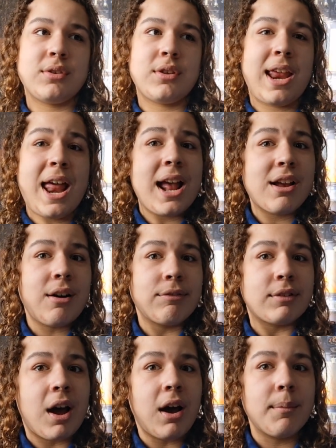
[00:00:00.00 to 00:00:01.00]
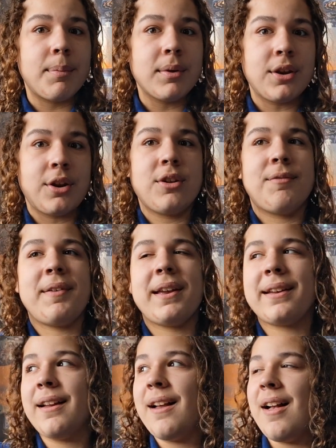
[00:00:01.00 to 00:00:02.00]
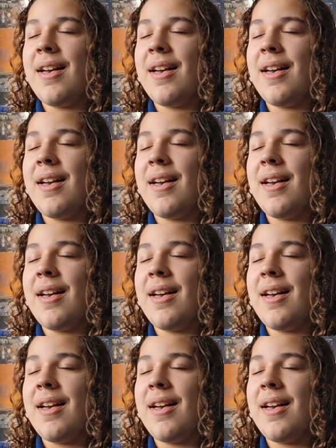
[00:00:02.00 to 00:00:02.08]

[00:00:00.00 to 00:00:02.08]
The aircraft hub, you know, you think